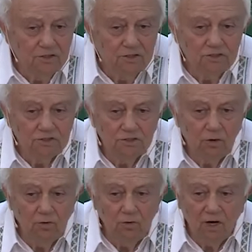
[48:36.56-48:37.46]

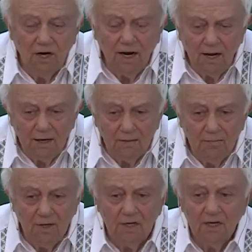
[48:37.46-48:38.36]
So
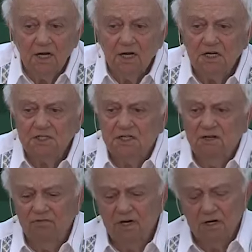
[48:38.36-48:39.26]
Hahnemann has
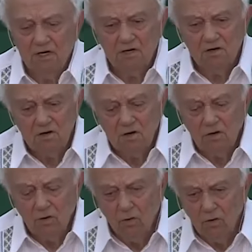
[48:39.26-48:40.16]
given
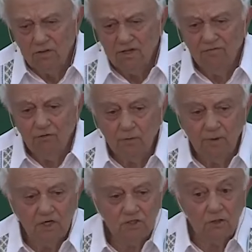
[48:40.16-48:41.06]
all the
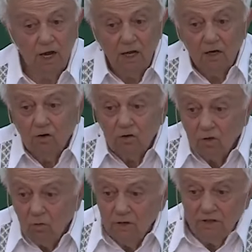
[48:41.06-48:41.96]
information. I
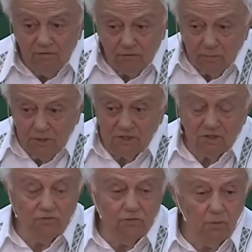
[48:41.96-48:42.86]
got all the
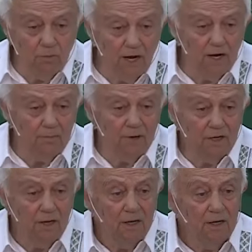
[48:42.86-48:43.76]
information from
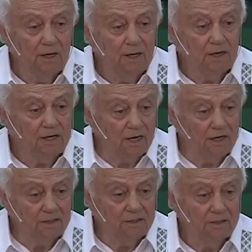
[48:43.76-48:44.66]
Hahnemann,
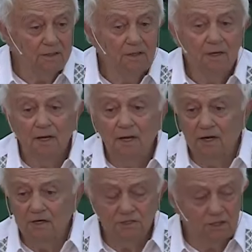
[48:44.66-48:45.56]
Kent,
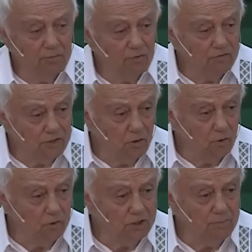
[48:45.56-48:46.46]
and some of the
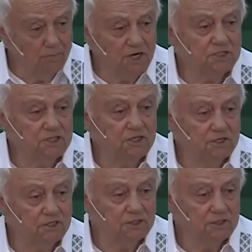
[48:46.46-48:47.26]
old masters.